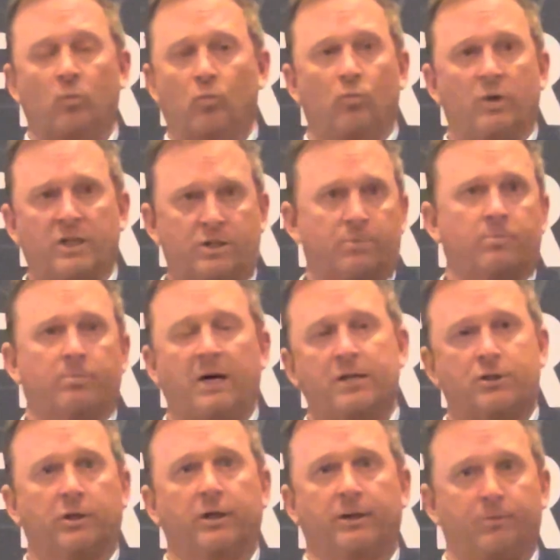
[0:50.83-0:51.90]
This
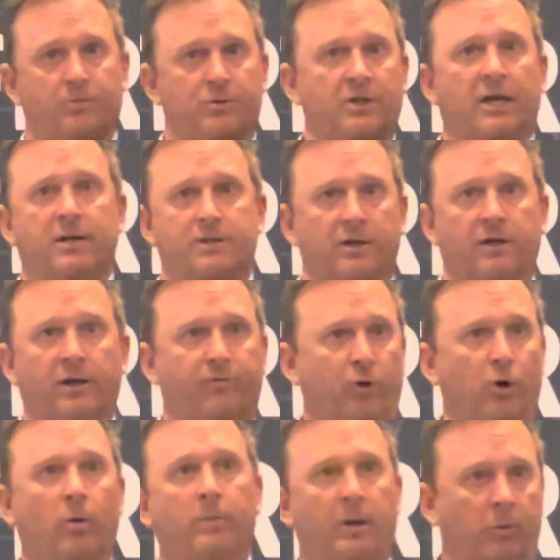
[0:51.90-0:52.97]
basically says that if
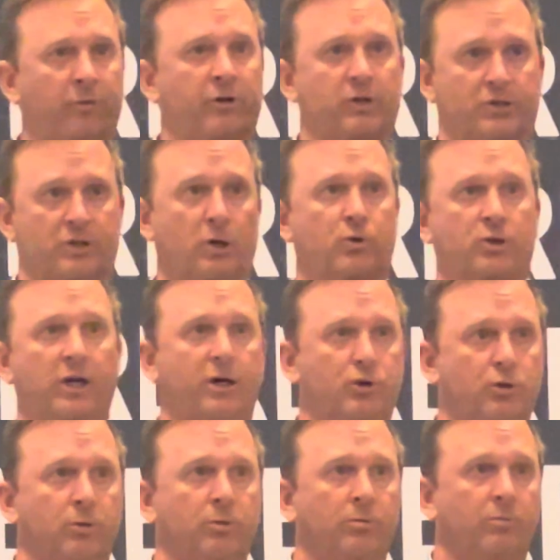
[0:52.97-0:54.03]
you're a member of an
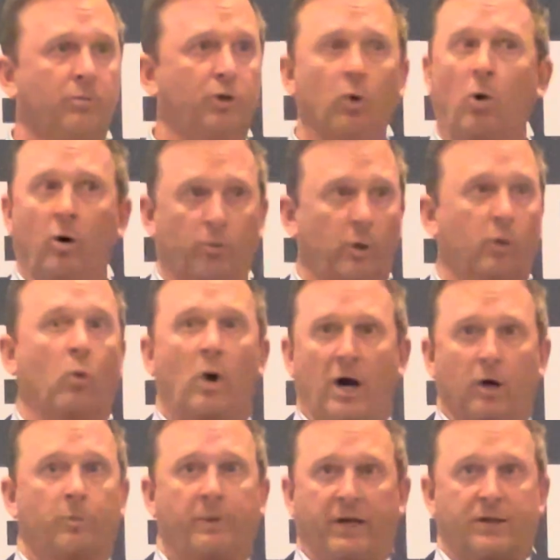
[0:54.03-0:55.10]
association, you are
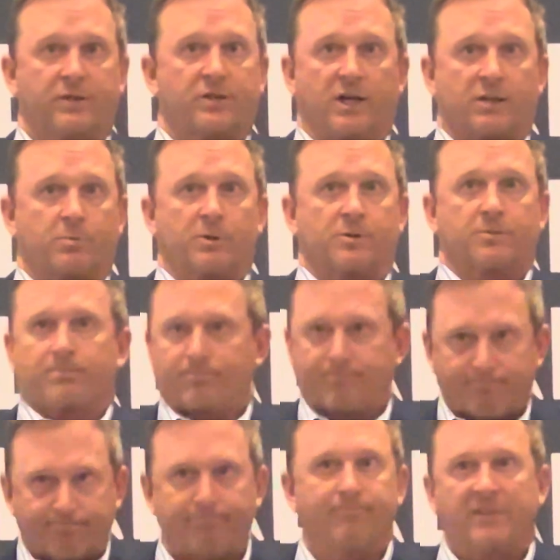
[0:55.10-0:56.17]
required to pay assessments.
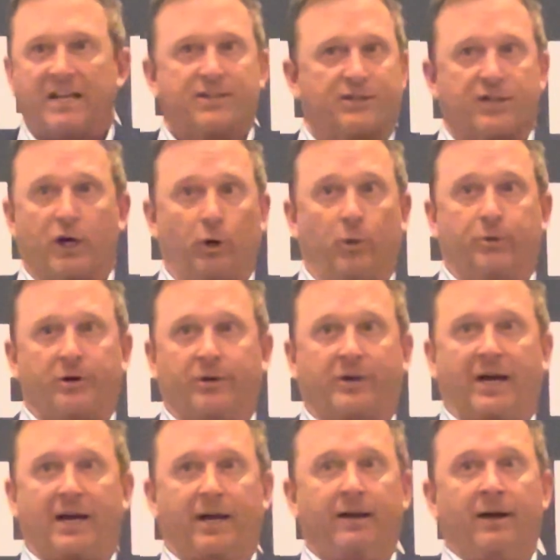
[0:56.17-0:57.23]
That's simple,
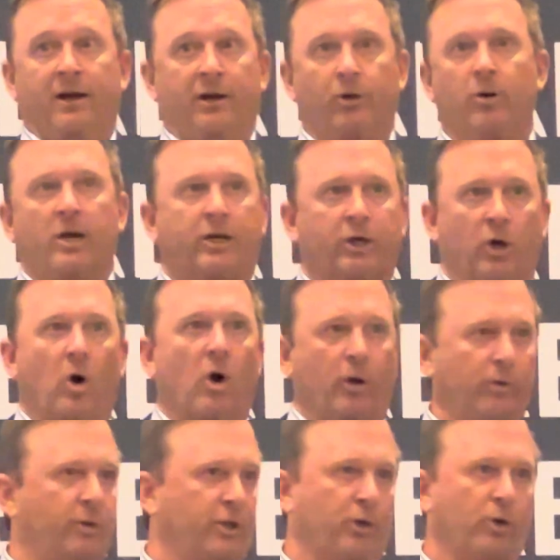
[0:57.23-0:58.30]
okay? You're not going to
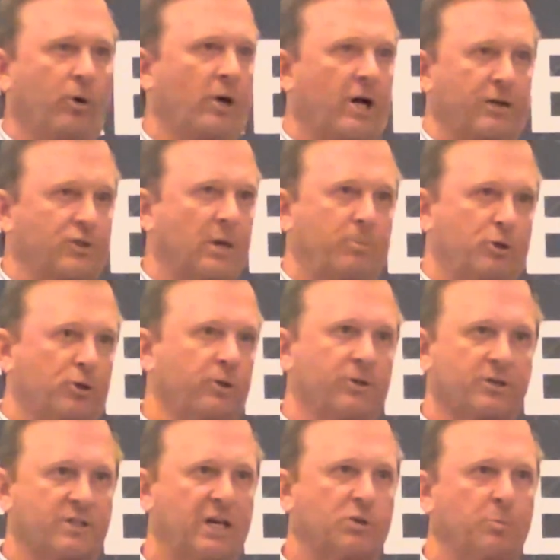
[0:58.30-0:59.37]
argue that you're not subject to
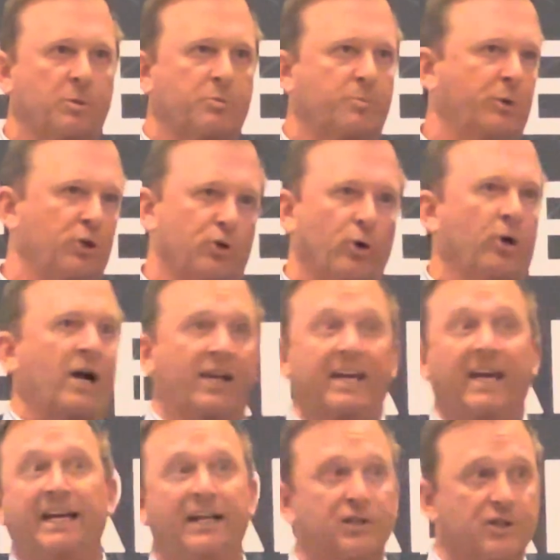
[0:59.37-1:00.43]
assessments because you're not
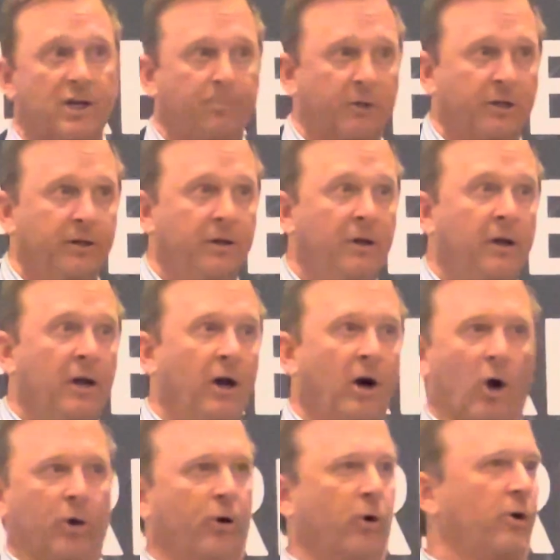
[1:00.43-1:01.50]
getting something,
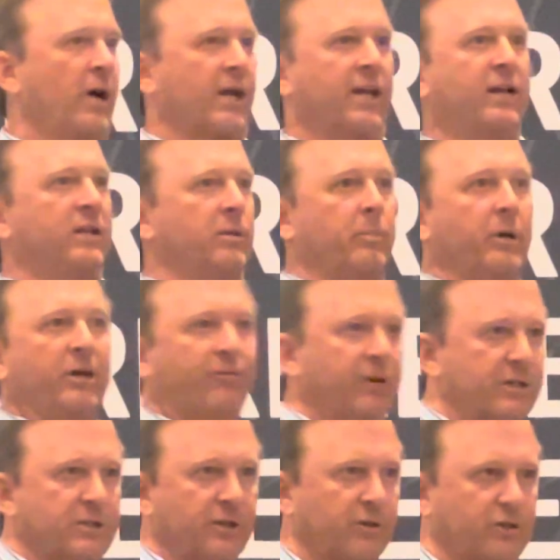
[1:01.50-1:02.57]
or you're not getting the benefits of the